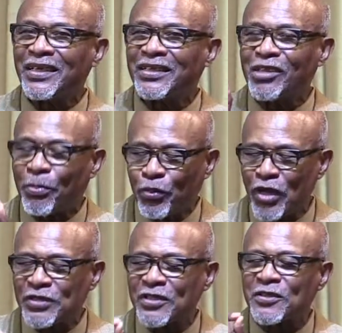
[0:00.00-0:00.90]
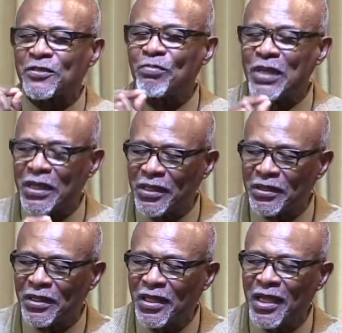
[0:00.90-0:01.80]
the presence
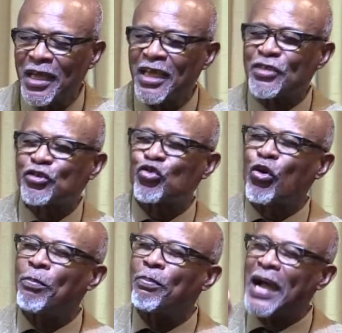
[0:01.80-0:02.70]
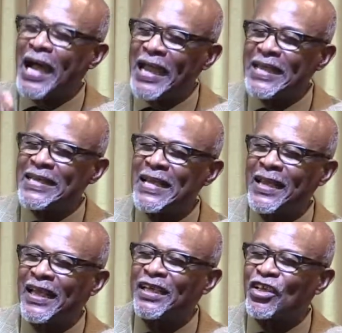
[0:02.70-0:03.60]
mean is to abide
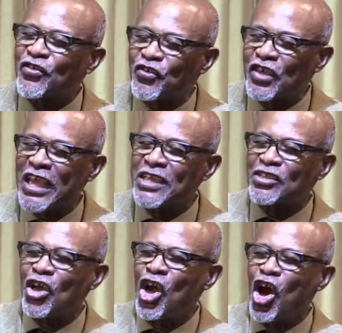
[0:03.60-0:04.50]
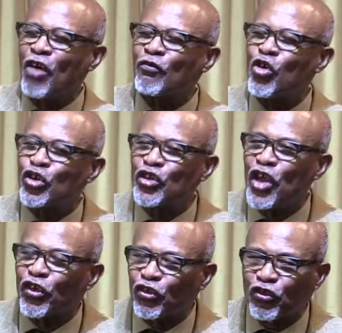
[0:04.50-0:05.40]
in the state of
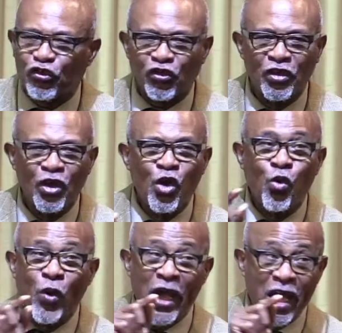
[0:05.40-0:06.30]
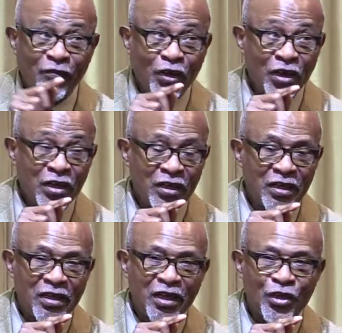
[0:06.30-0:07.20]
goodness wherever
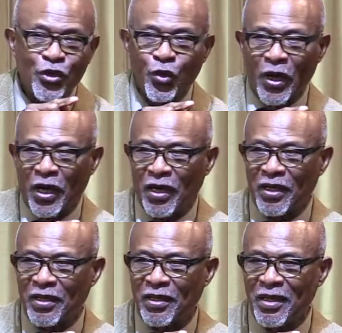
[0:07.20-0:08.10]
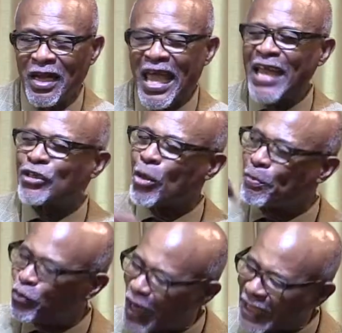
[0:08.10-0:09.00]
you are. And to
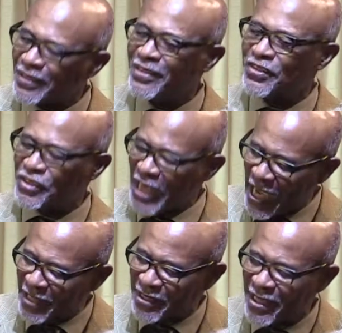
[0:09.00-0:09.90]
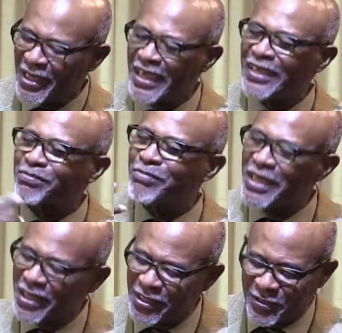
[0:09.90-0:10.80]
practice that, it
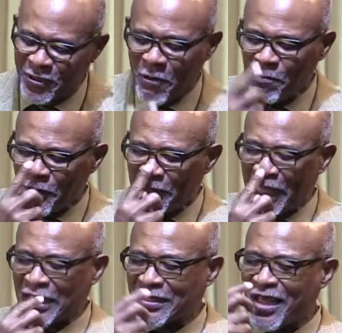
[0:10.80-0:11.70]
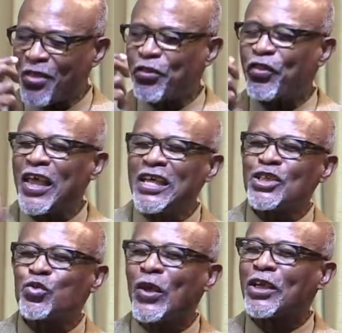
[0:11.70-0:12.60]
means that
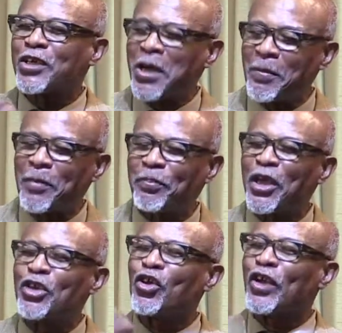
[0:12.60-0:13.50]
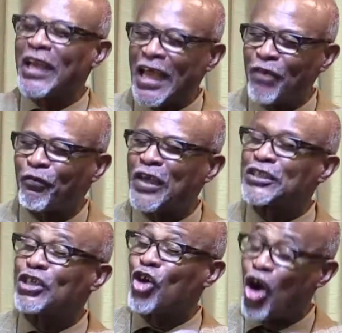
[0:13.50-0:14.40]
things will come up in your life as
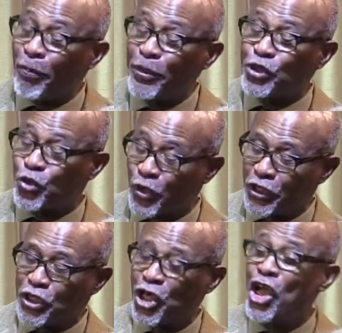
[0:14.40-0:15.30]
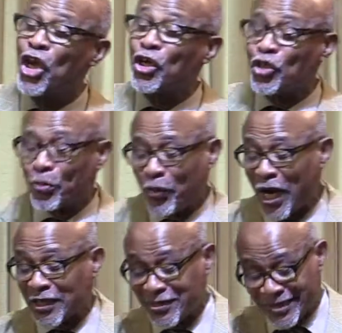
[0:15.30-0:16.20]
an opportunity to
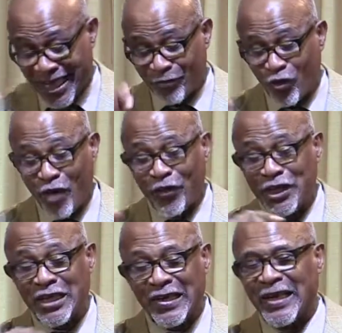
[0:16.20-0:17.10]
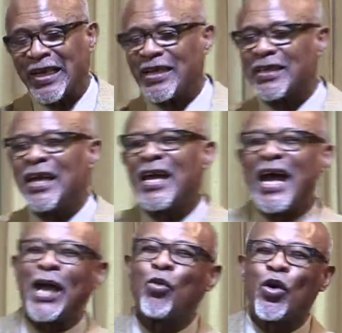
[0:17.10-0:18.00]
practice. Have you ever declared,
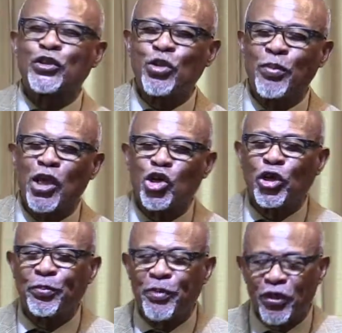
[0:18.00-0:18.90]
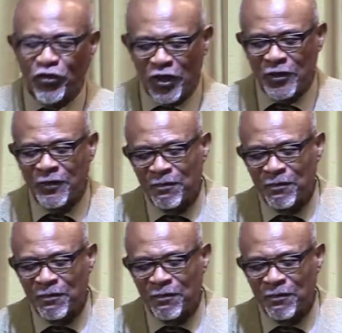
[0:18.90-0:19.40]
I want to be a good person?